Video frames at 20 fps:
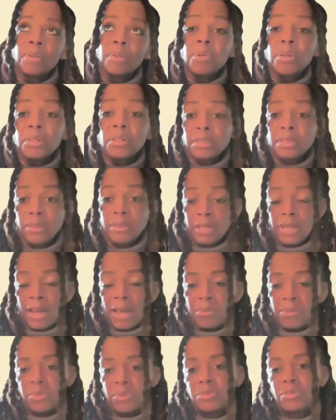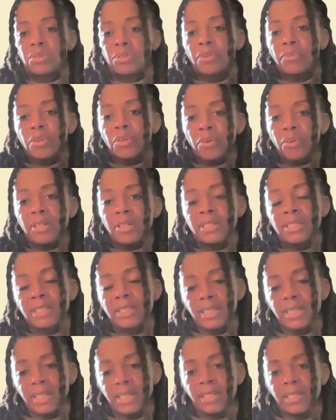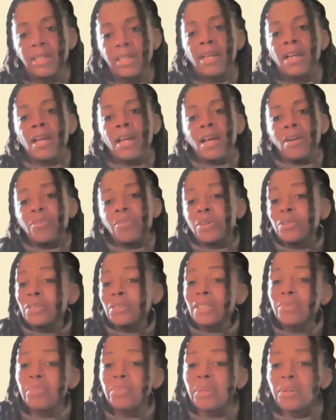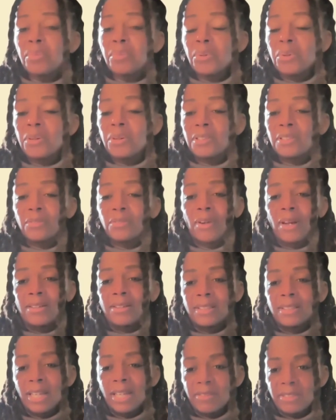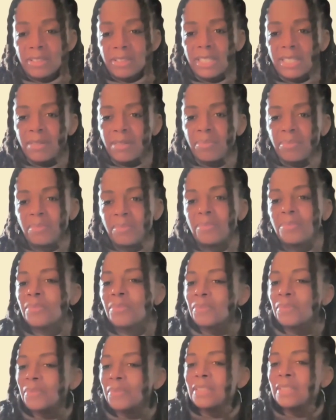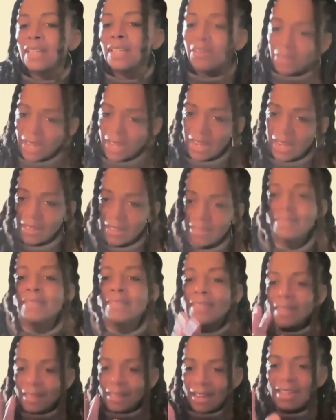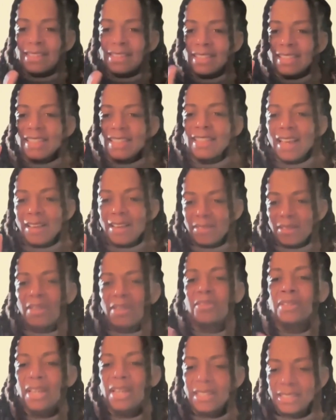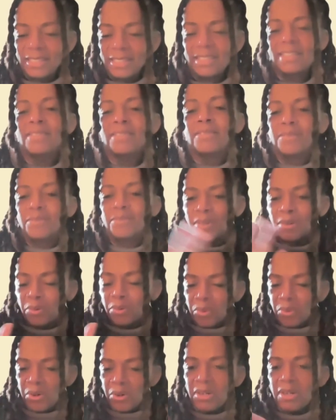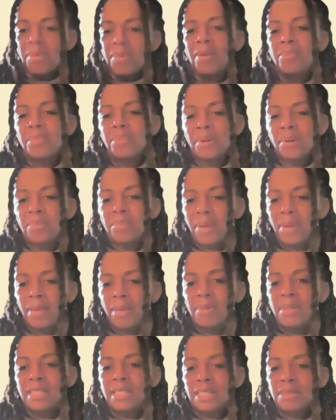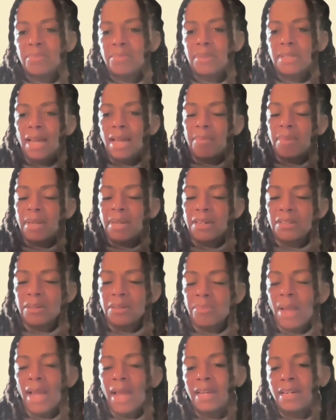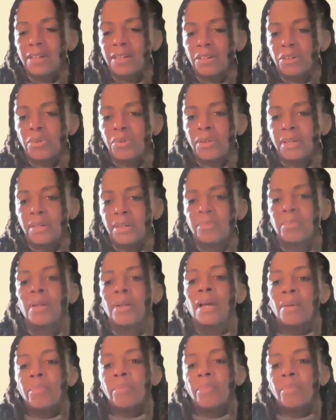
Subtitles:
communities accountable? So if you're in a city where you see billboards around safe sleep, to say, okay, I see that, yes, we were worried about babies sleeping, not being on their back and in a crib,